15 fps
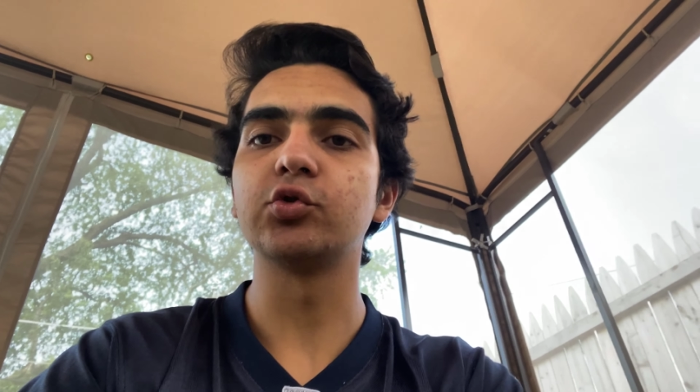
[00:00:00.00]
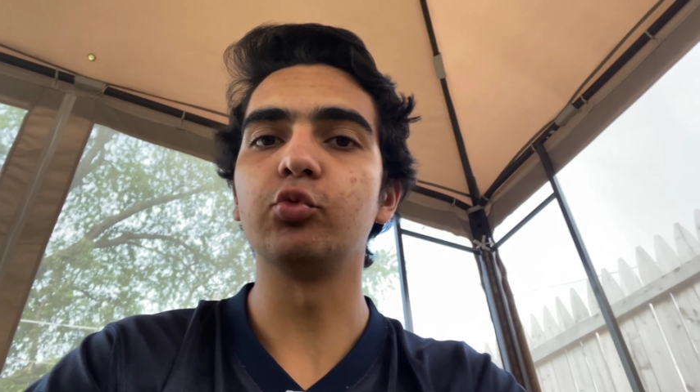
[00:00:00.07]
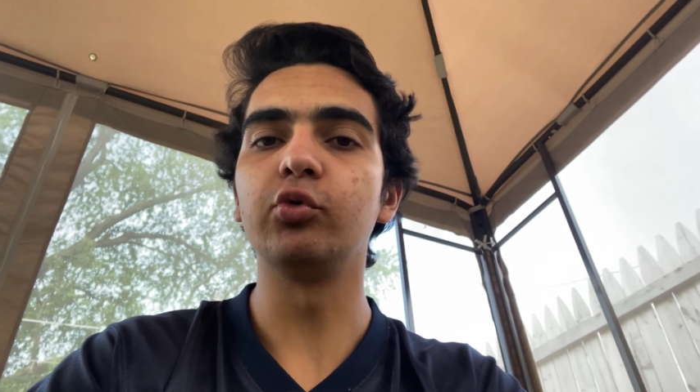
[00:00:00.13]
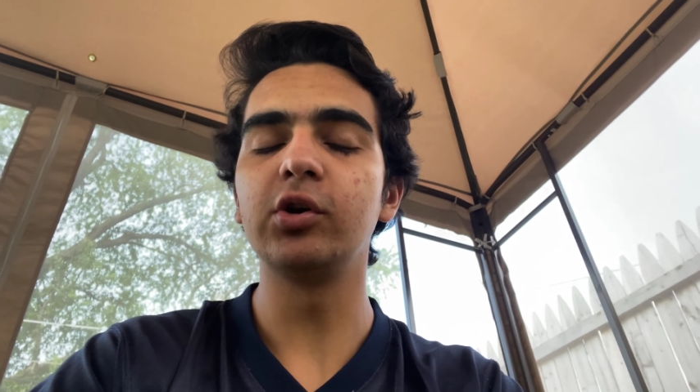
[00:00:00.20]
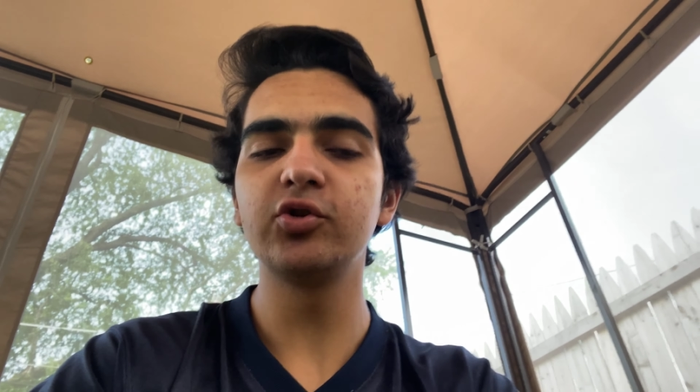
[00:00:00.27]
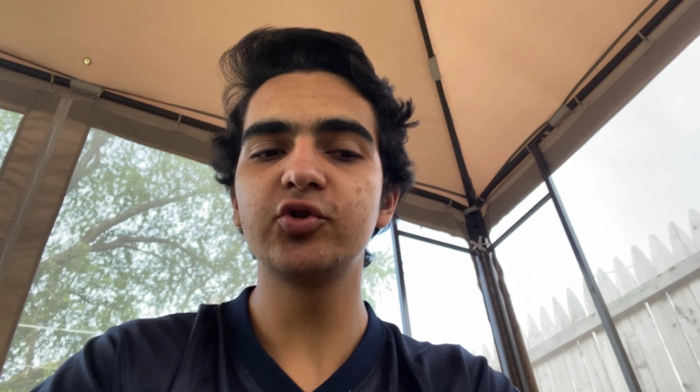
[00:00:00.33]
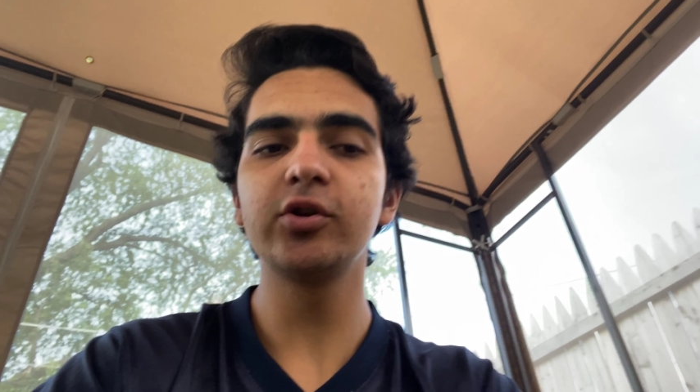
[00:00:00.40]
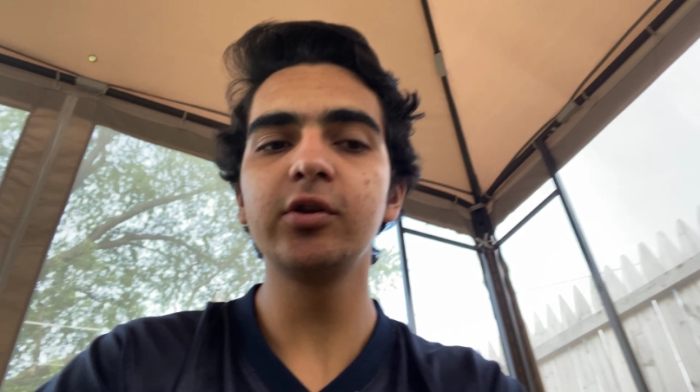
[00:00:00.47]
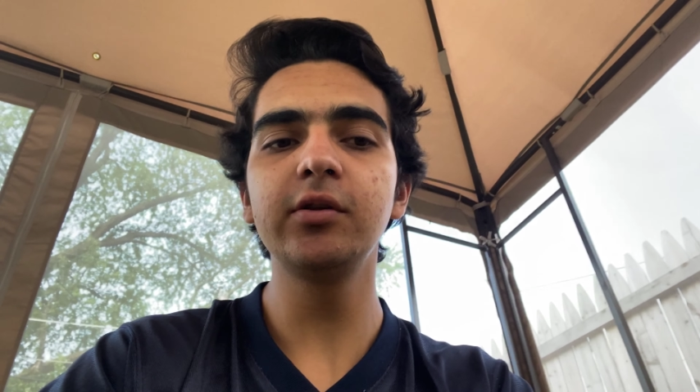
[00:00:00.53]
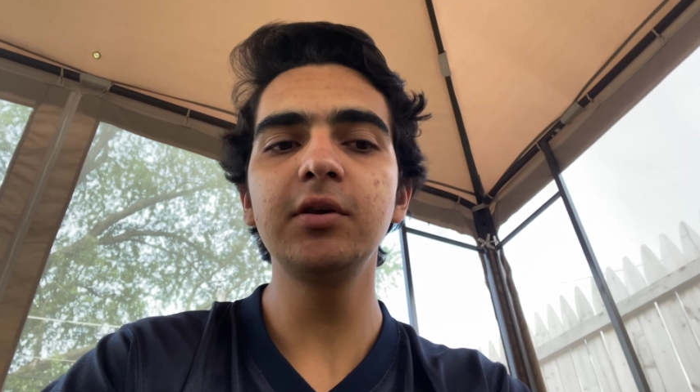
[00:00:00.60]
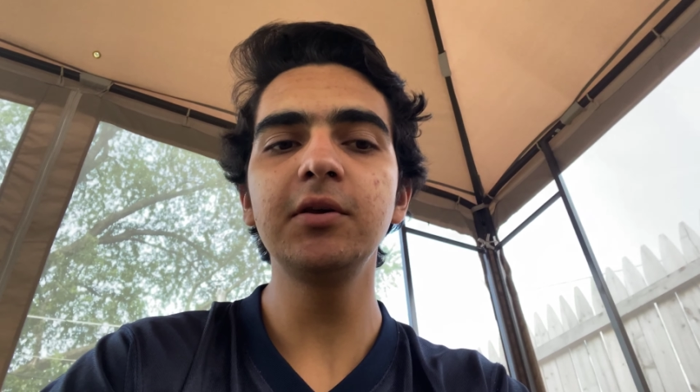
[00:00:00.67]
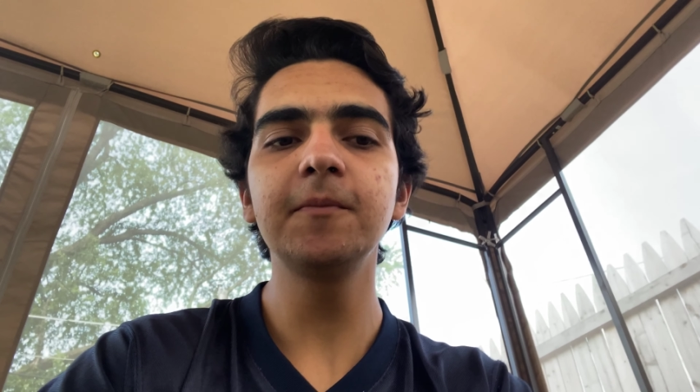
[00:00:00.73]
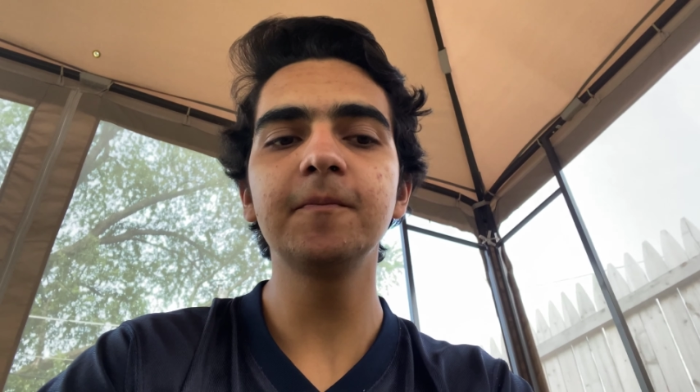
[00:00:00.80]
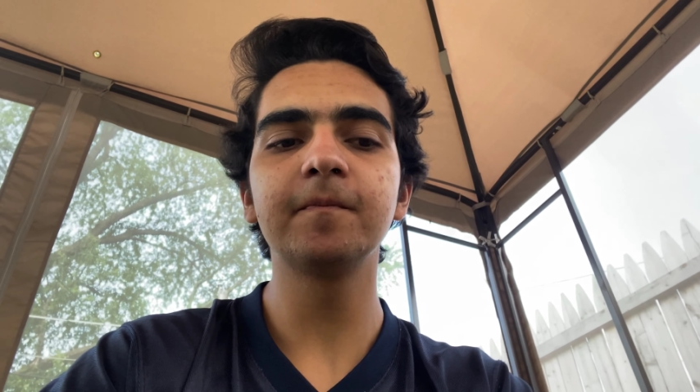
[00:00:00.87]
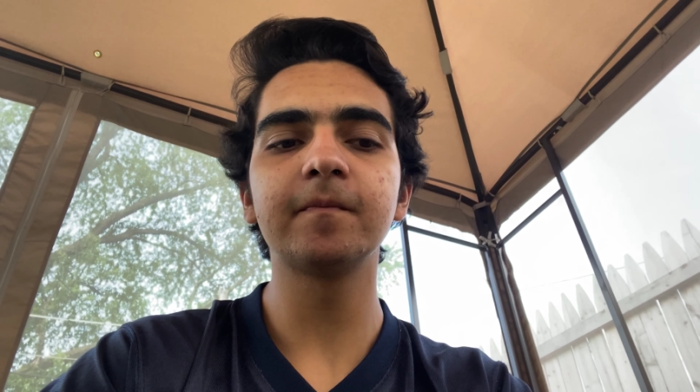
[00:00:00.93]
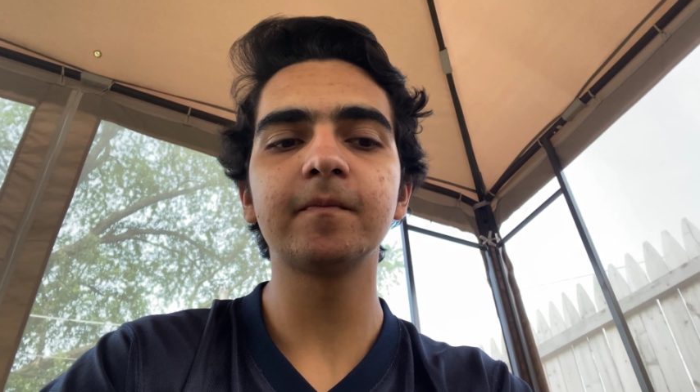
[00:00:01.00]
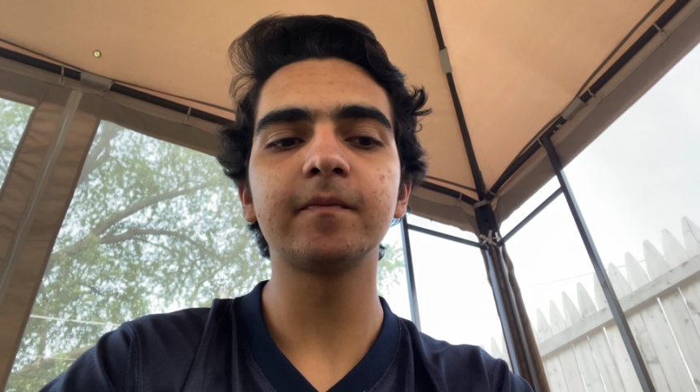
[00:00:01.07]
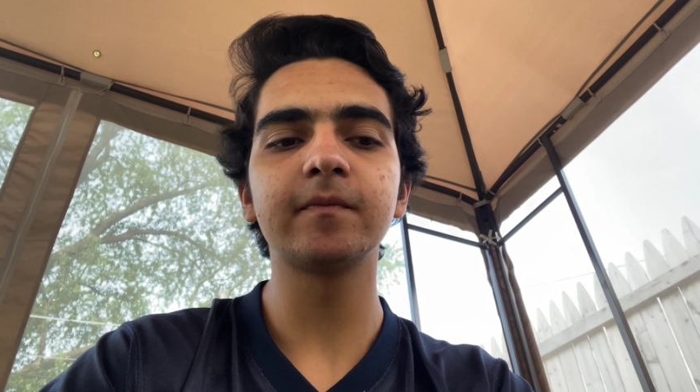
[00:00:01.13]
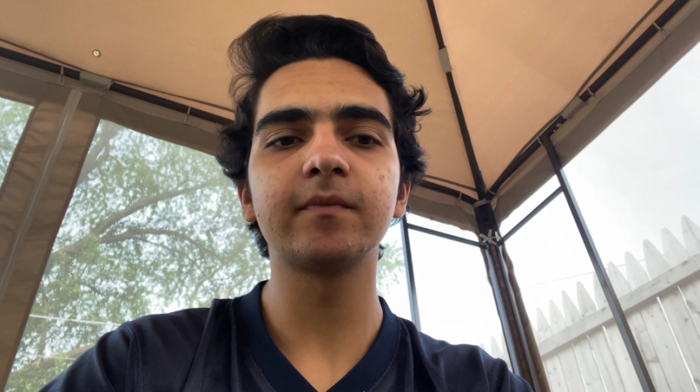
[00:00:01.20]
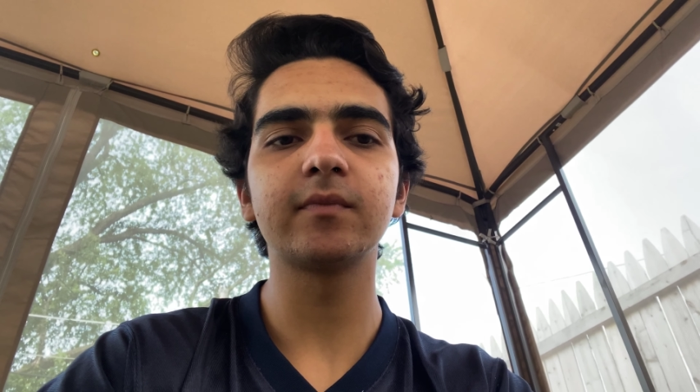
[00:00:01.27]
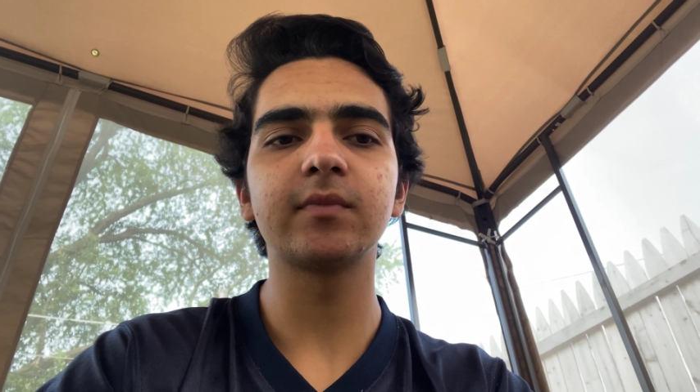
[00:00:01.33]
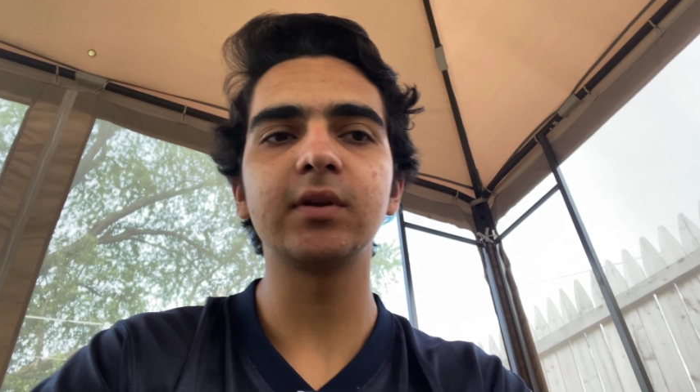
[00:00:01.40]
we usually
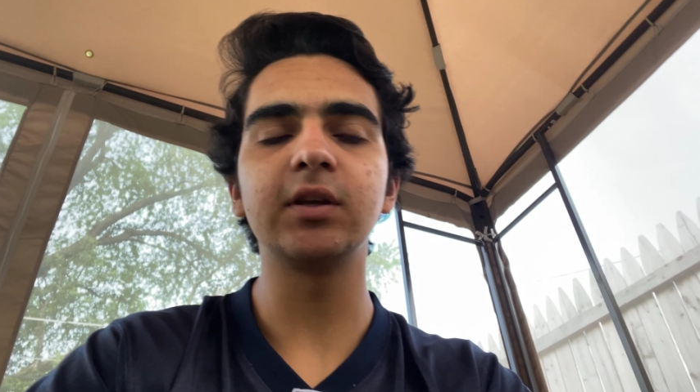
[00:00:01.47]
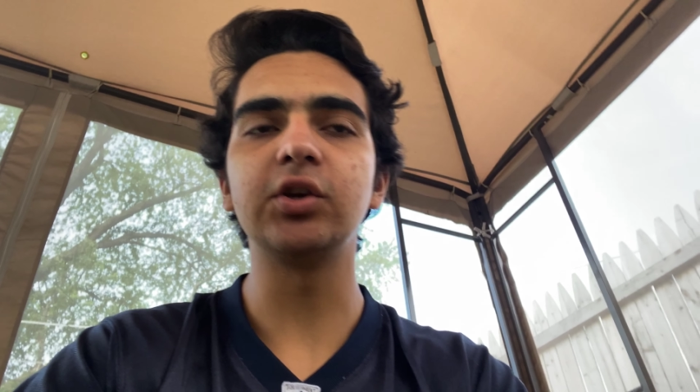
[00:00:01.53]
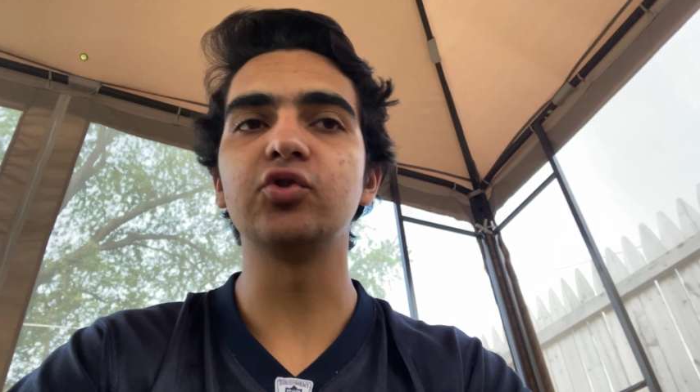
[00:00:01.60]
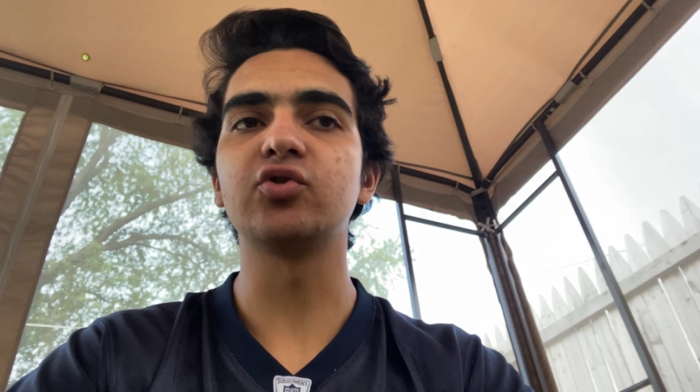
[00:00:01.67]
use